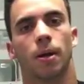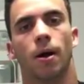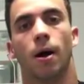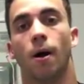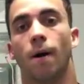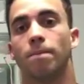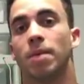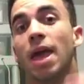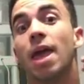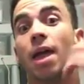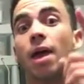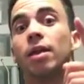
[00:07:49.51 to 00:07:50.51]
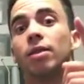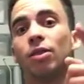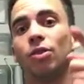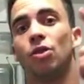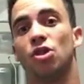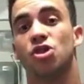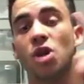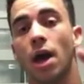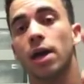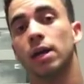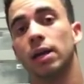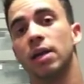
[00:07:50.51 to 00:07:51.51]
And the
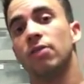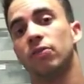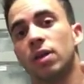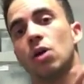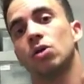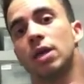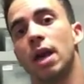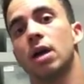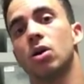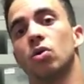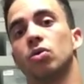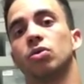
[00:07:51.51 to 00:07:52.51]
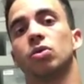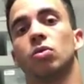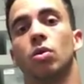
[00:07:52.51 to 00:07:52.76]
giant leaf-tailed geckos.